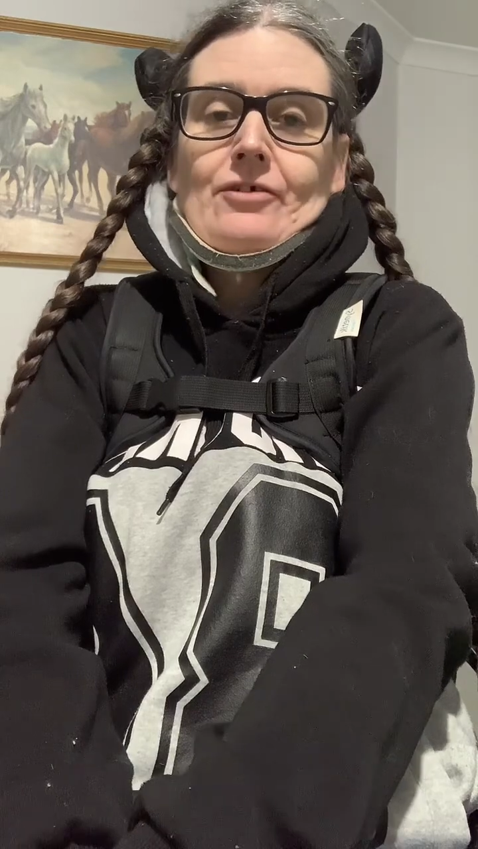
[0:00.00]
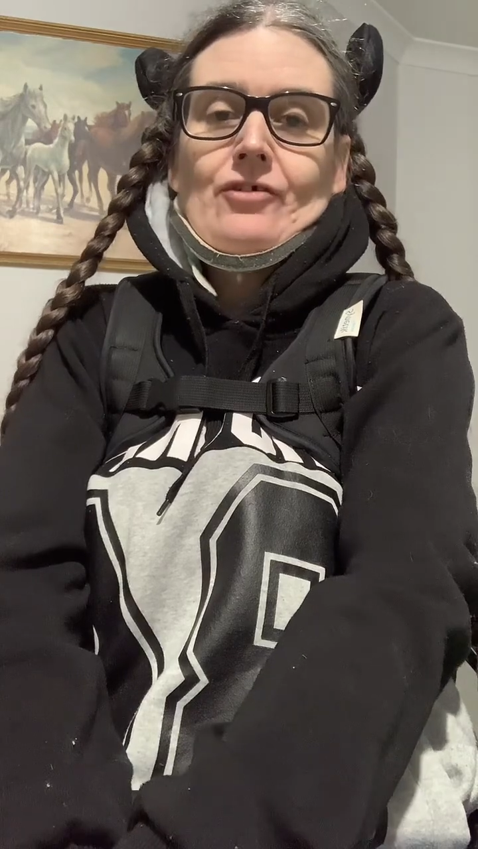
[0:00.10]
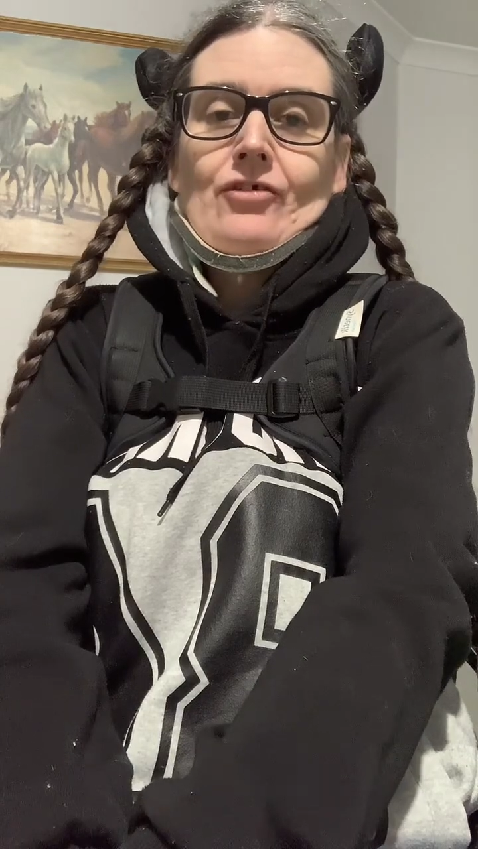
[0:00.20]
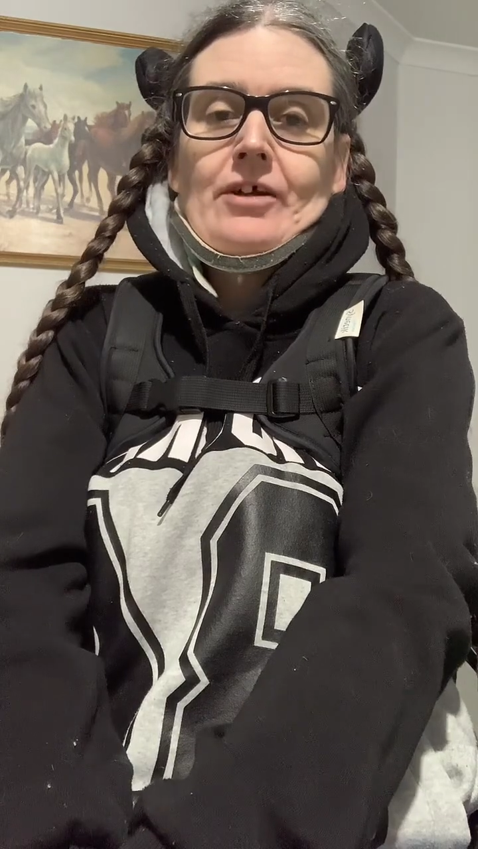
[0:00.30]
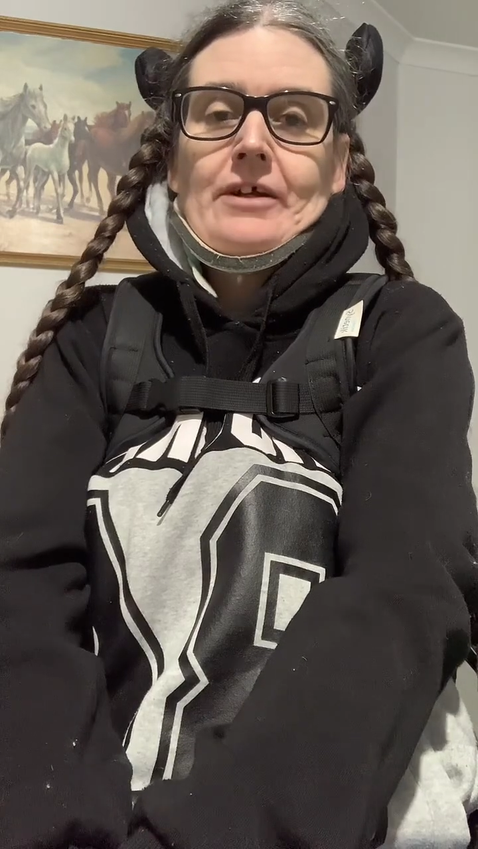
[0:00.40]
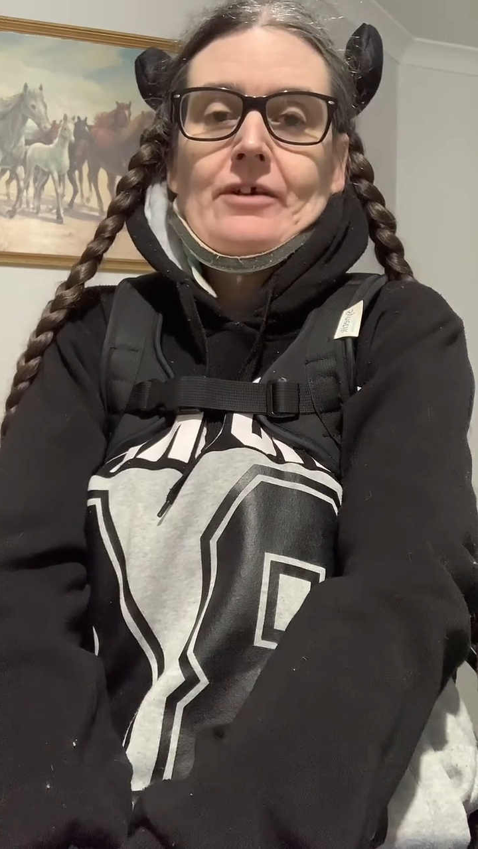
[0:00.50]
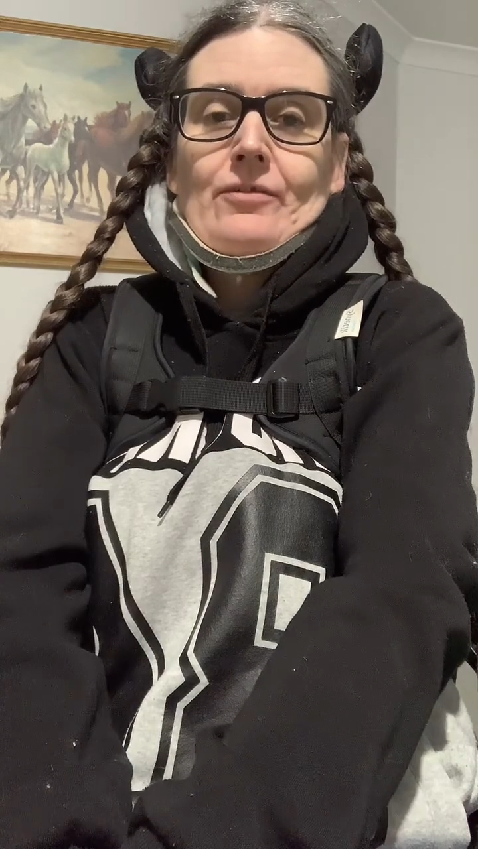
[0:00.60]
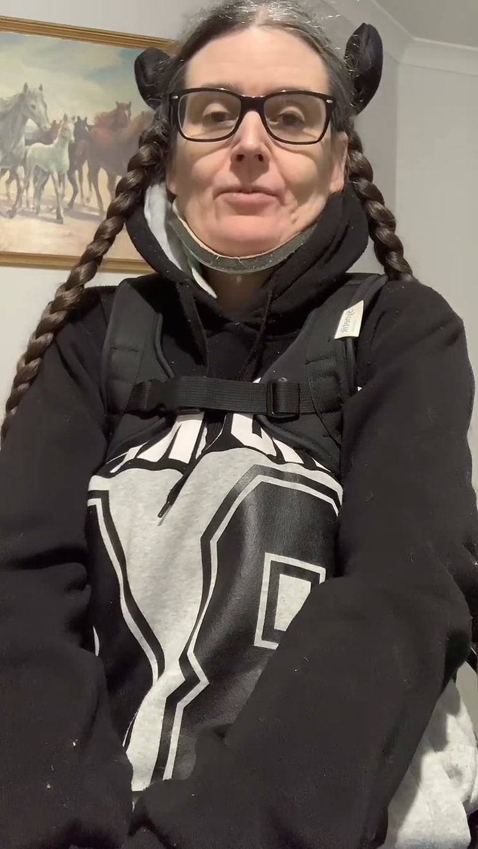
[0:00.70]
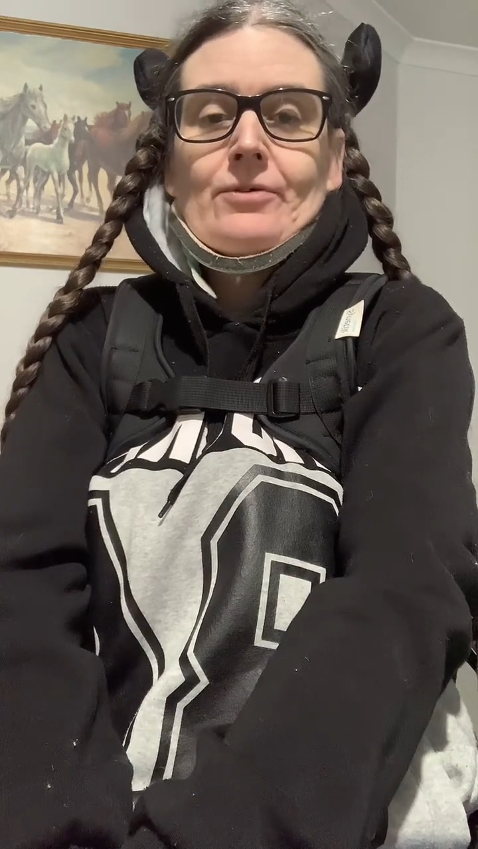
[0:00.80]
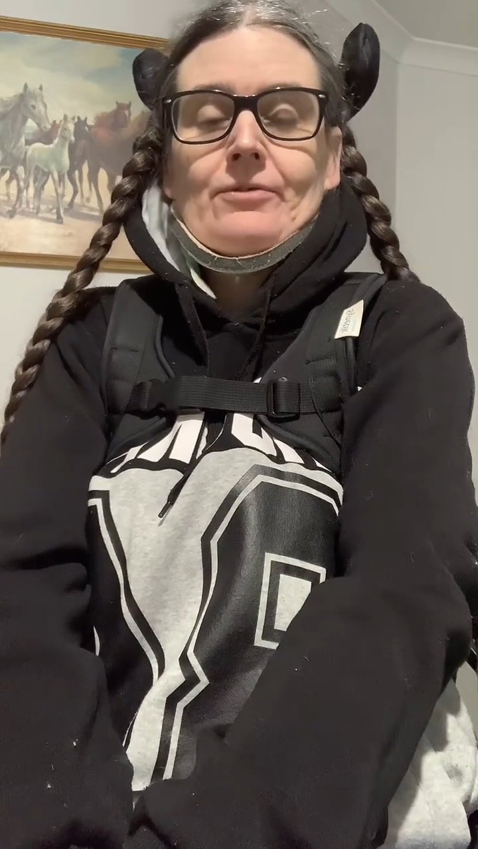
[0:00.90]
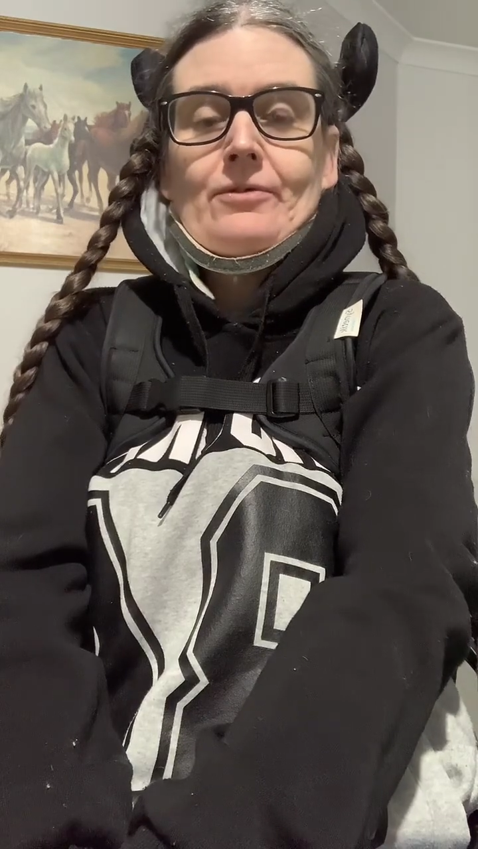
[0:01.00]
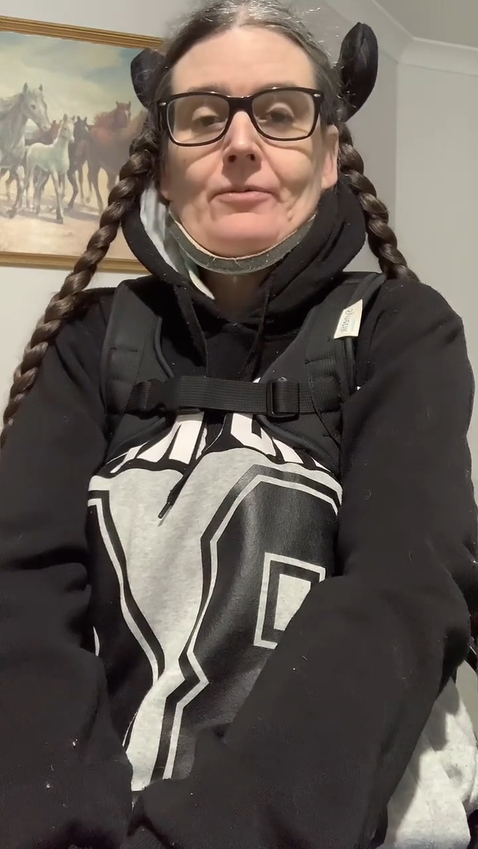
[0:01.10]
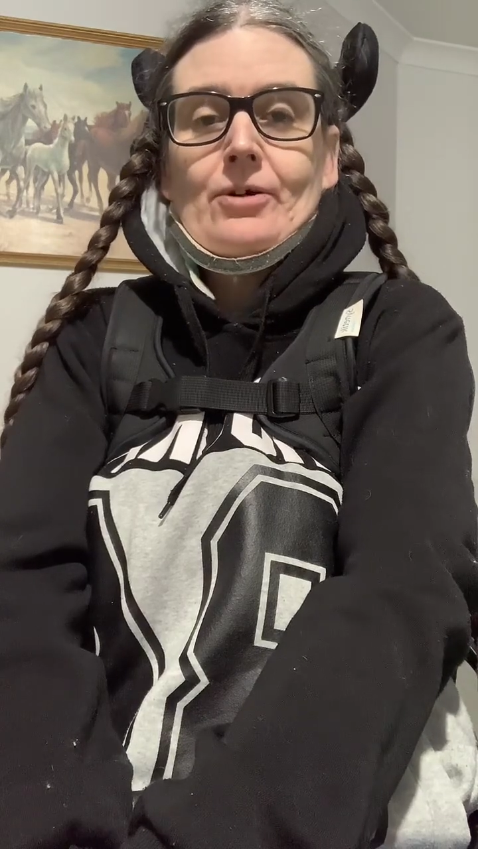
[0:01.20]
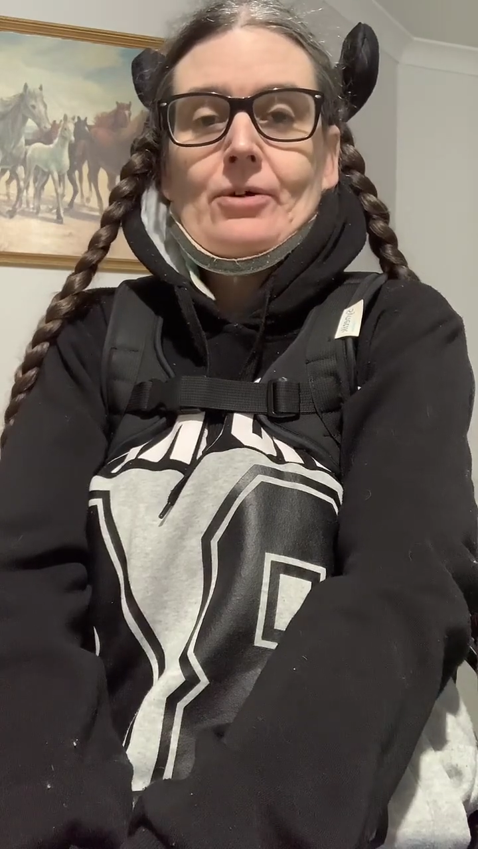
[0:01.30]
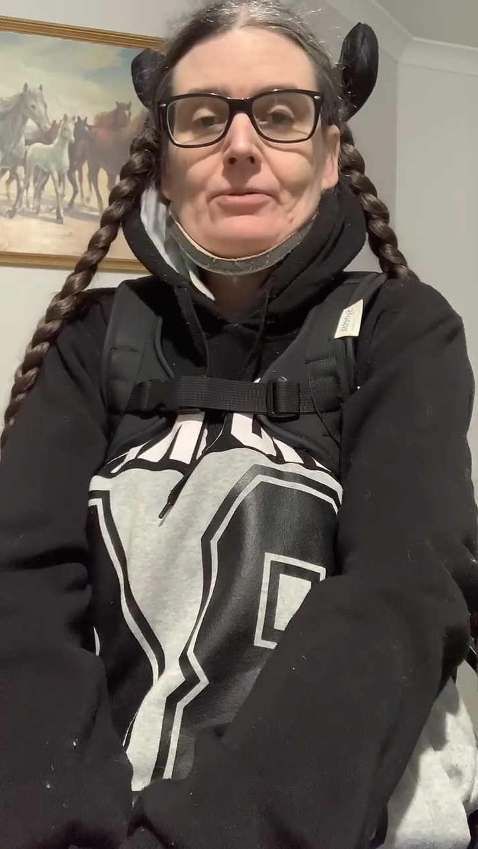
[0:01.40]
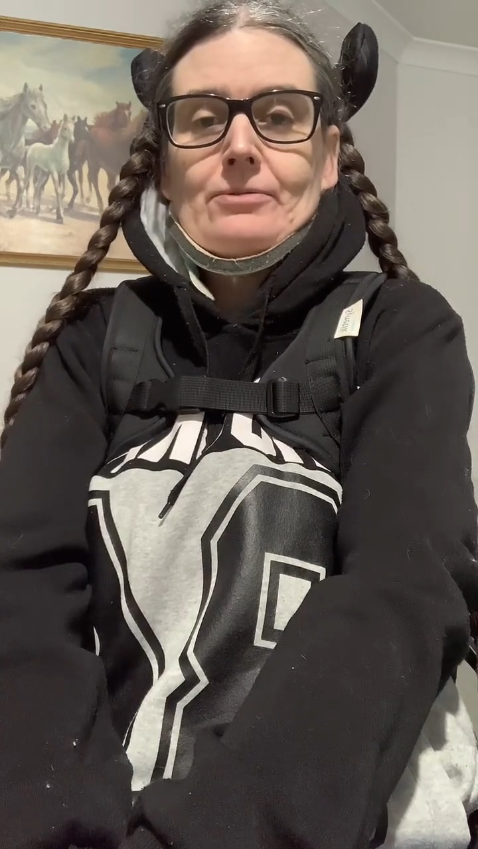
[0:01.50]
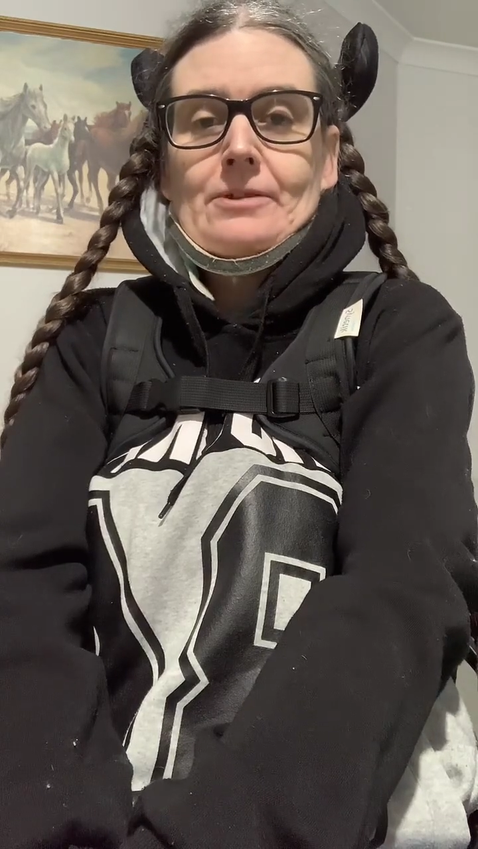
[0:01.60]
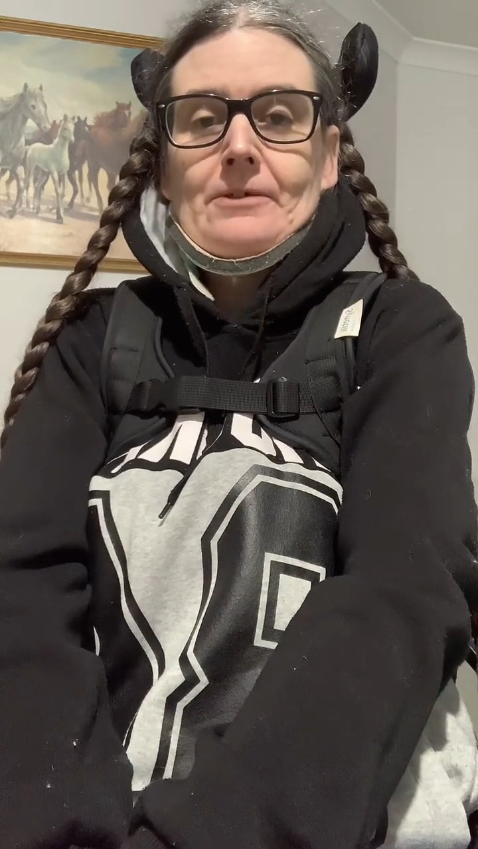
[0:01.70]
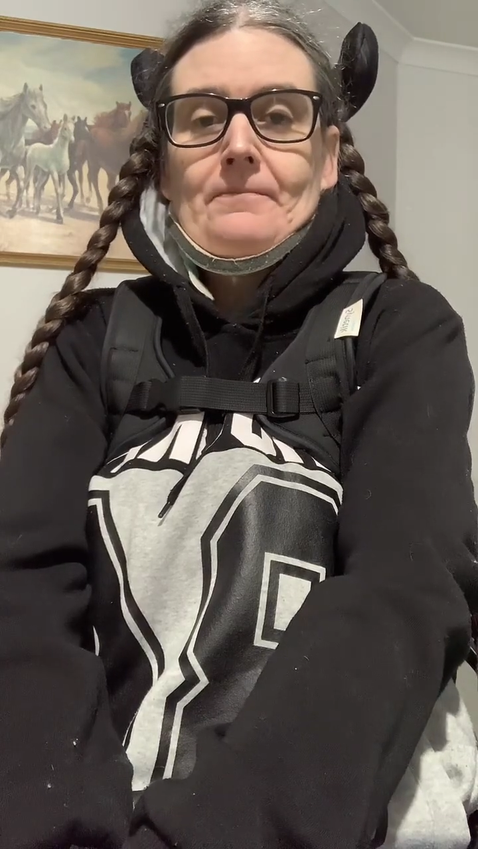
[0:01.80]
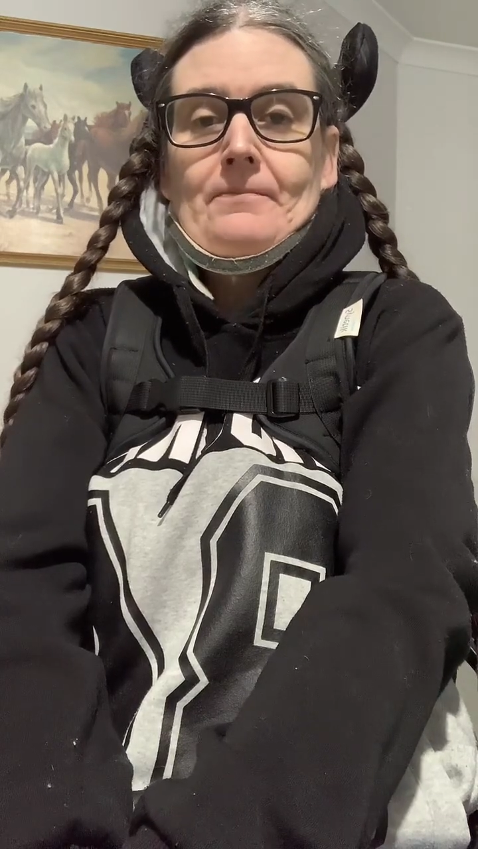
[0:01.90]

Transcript: Australia has won some gold.